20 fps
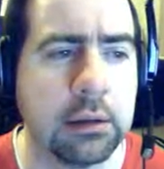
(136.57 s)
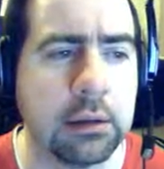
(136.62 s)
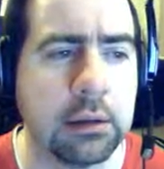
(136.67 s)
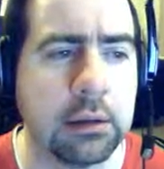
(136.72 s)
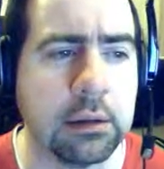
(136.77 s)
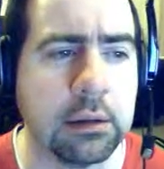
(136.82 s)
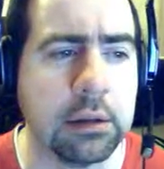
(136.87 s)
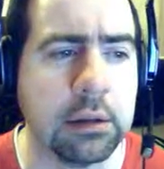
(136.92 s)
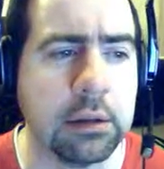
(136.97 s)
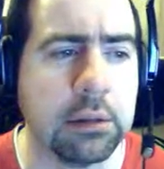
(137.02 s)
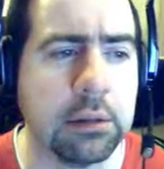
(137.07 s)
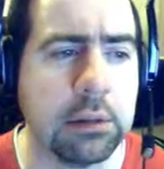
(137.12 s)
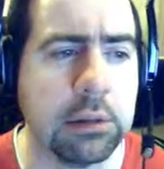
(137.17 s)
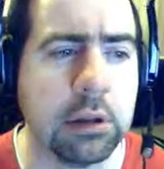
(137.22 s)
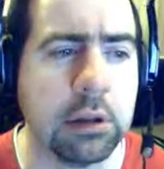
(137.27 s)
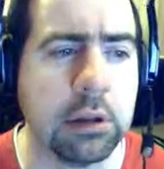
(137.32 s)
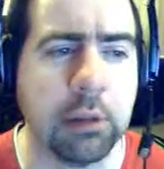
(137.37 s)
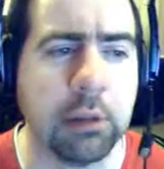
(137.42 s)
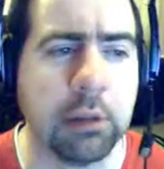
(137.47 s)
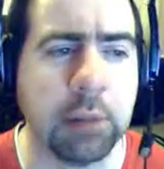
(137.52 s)
And did we
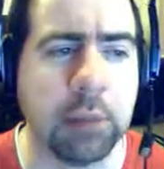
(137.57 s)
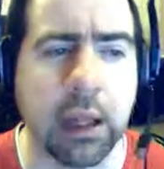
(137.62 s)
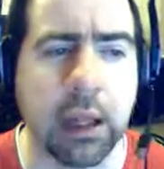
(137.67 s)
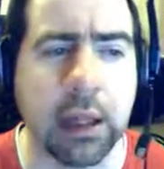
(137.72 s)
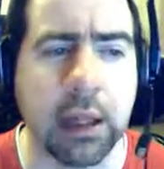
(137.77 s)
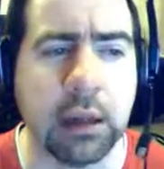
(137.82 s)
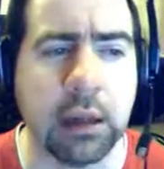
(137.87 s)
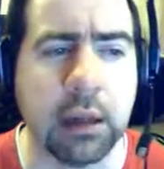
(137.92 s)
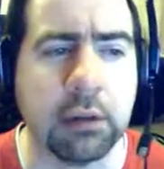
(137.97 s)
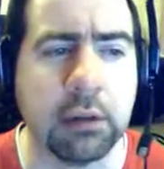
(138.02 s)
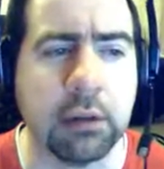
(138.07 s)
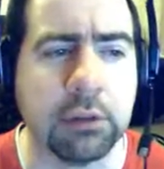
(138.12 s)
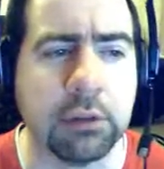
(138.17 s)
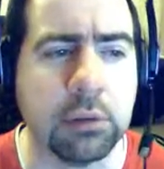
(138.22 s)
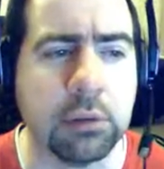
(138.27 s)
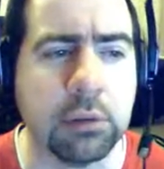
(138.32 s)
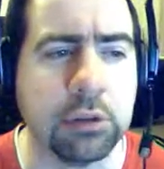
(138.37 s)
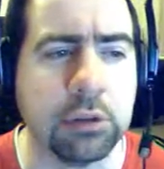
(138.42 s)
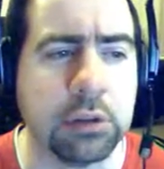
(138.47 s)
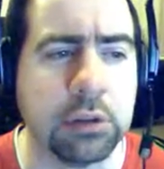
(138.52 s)
not plan our
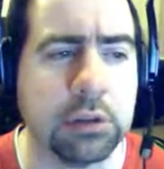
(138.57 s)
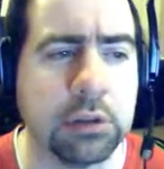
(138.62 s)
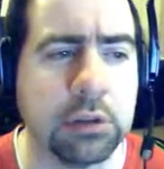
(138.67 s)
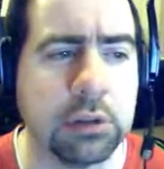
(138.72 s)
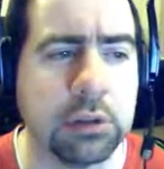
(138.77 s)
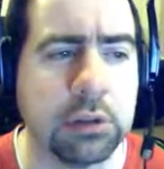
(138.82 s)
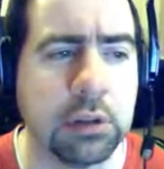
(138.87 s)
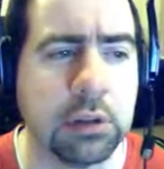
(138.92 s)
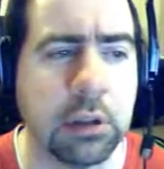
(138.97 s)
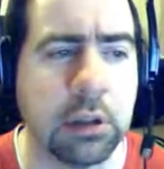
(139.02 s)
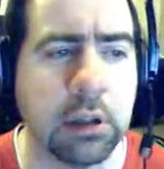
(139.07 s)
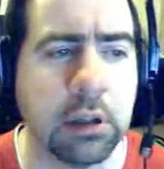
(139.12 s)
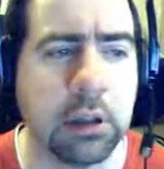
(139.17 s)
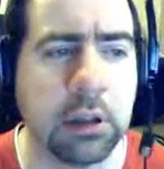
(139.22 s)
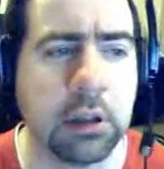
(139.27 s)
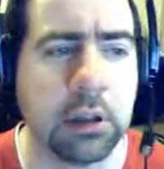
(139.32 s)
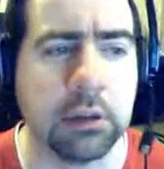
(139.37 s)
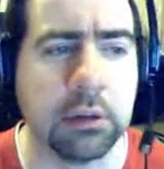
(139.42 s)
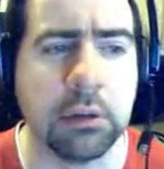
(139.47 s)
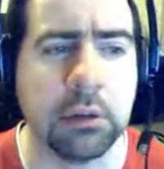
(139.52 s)
futures
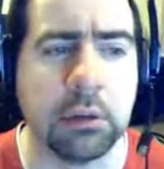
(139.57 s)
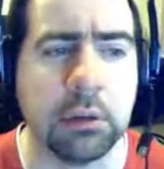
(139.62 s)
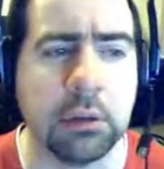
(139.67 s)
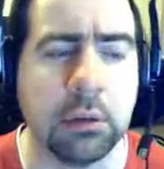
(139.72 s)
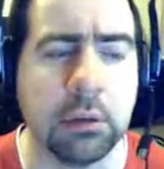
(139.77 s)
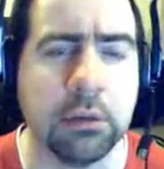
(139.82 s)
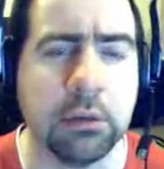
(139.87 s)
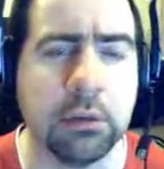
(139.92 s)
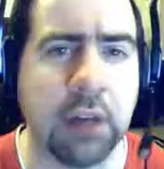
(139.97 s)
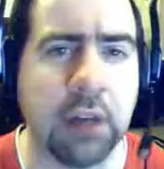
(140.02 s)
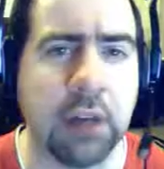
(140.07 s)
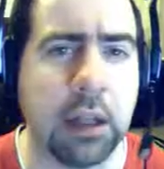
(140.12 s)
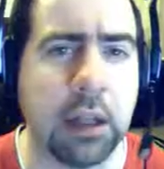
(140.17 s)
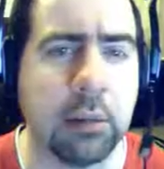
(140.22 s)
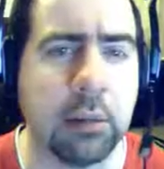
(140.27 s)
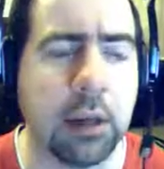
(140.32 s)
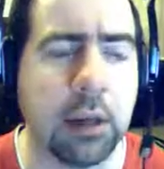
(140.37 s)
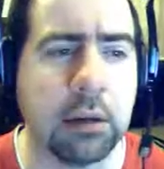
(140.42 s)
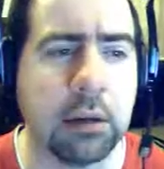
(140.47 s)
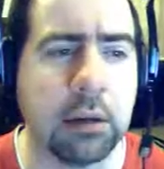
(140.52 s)
as the snow fell
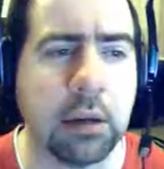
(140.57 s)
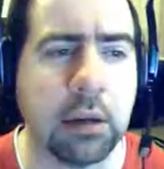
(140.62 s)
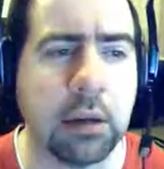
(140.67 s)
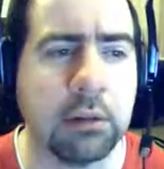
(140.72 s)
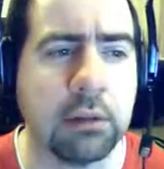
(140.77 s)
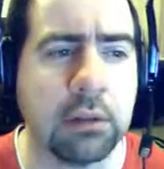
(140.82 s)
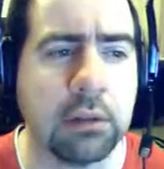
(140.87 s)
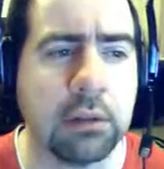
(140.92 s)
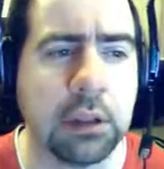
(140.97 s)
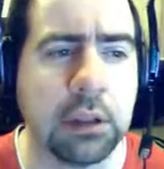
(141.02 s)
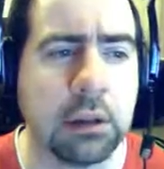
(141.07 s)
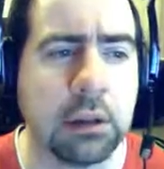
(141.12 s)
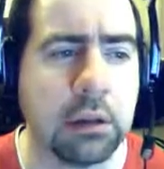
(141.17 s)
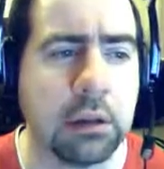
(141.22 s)
about our feet?